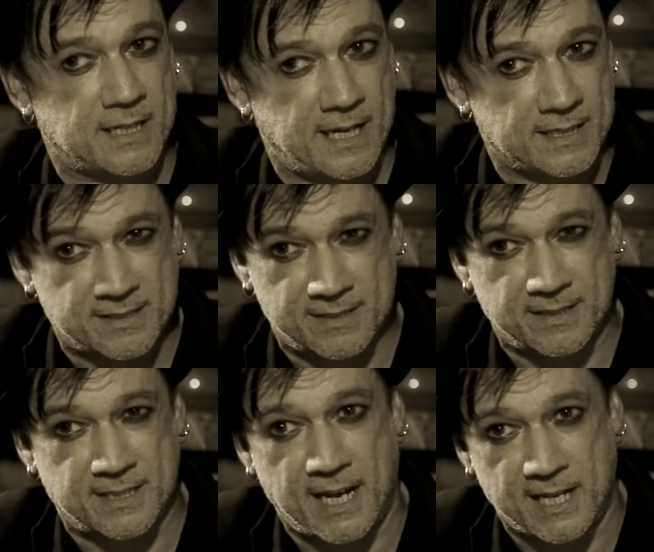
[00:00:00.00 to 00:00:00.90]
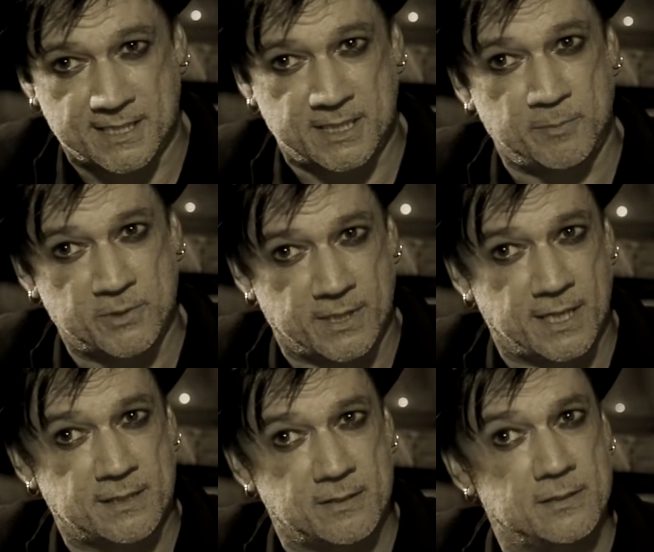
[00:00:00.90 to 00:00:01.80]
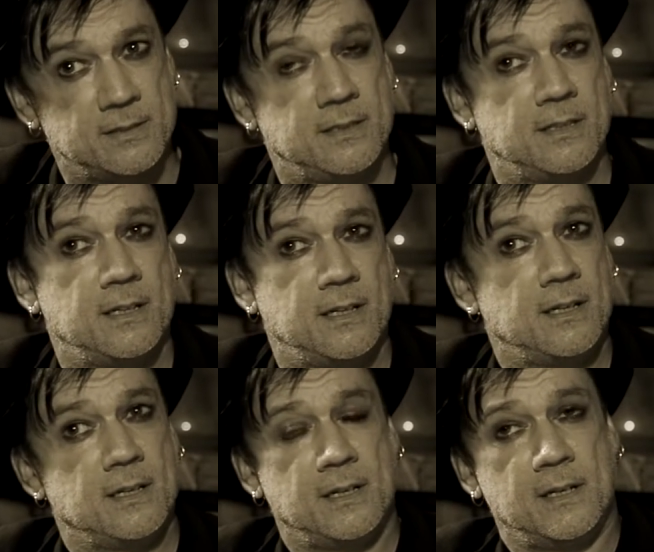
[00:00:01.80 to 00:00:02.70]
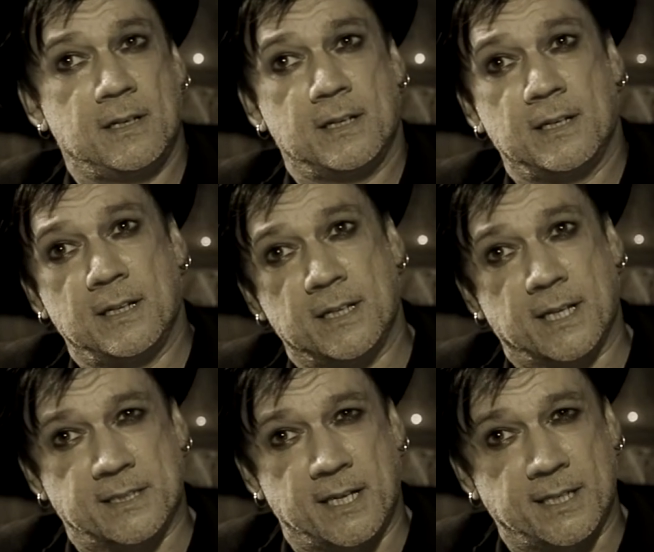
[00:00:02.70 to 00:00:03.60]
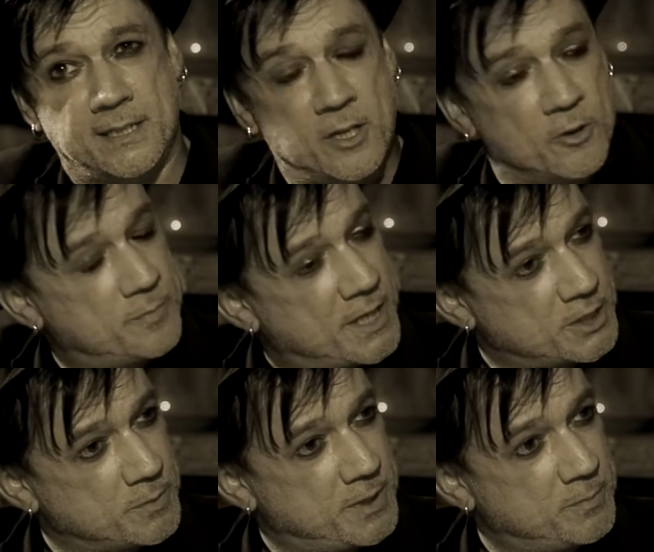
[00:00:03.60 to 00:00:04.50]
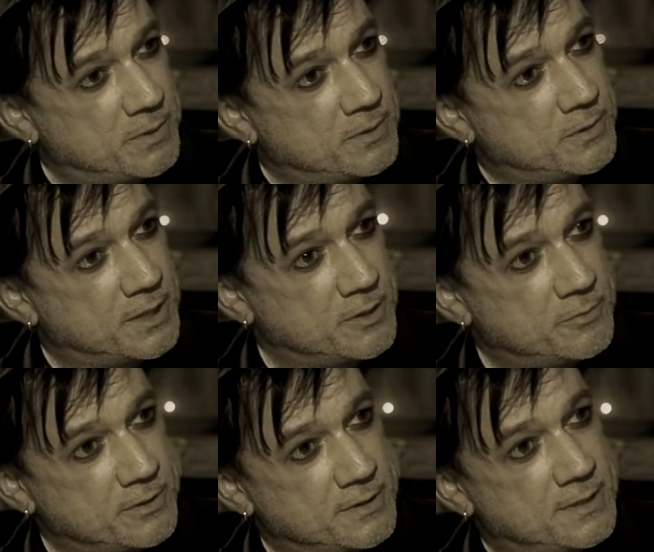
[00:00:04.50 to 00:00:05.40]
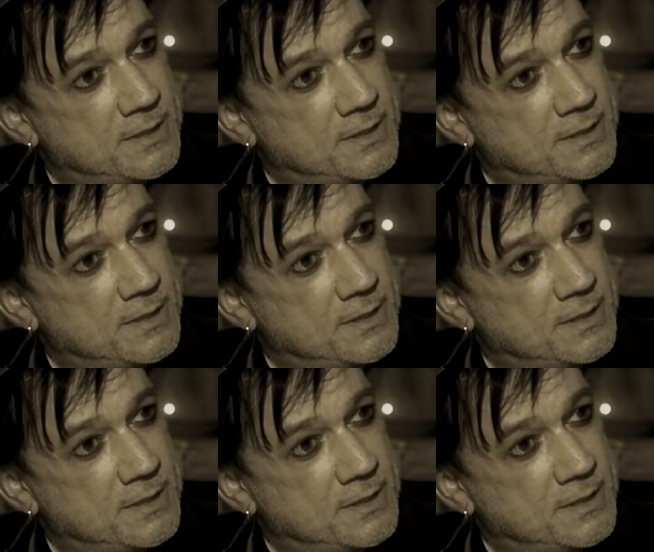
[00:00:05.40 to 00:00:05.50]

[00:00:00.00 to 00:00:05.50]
I can't seem to get the idea of bashing people who are different.